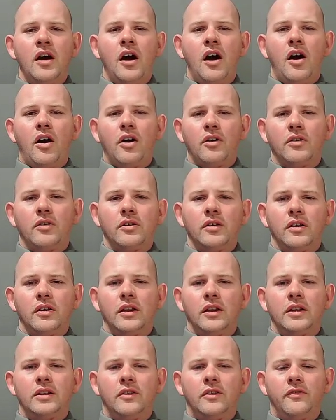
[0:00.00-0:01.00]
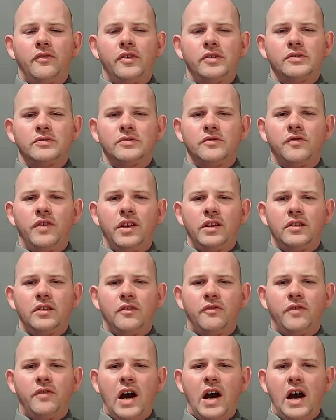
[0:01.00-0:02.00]
our elected officials' feet to
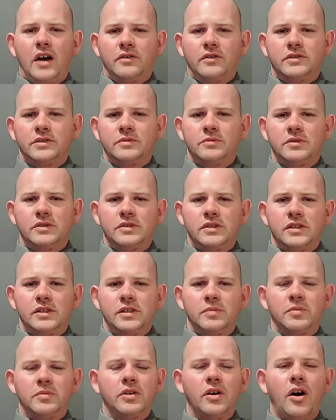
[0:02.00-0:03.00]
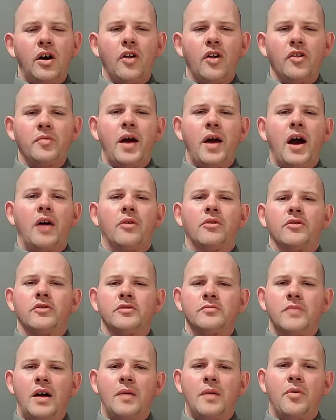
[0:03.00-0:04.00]
the fire in some of these things. I'm going to call them out, whether
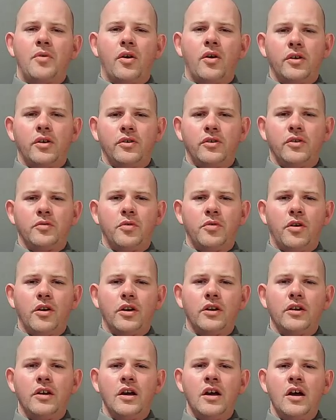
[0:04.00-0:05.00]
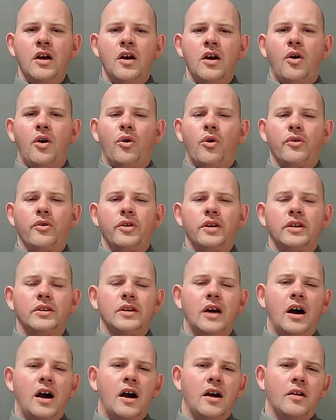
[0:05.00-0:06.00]
it's my party, your party, or the
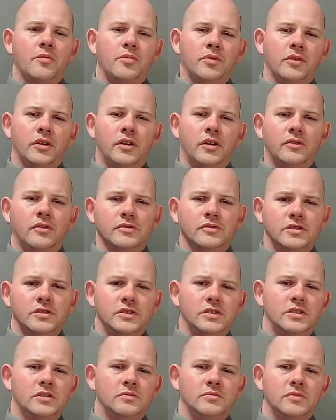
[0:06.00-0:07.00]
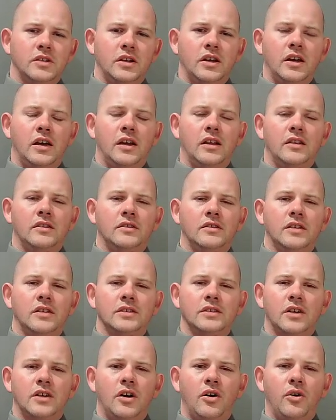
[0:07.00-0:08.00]
entire political system
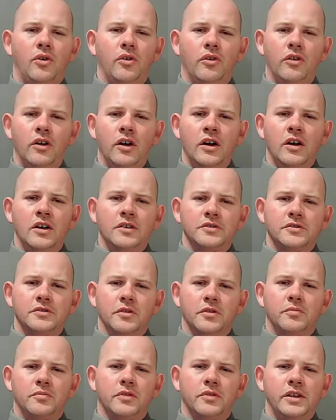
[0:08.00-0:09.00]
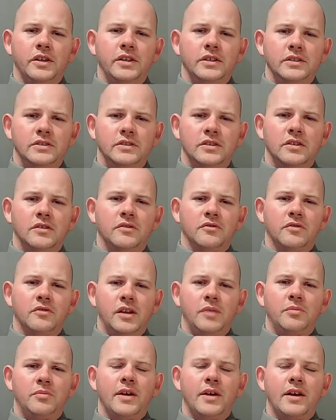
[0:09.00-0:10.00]
as a whole. So please
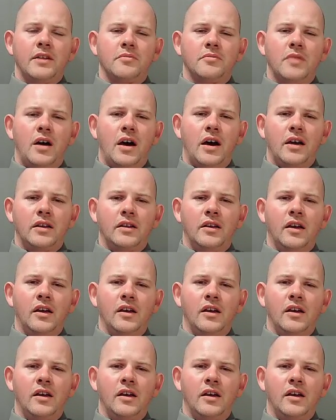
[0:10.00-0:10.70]
keep that in mind.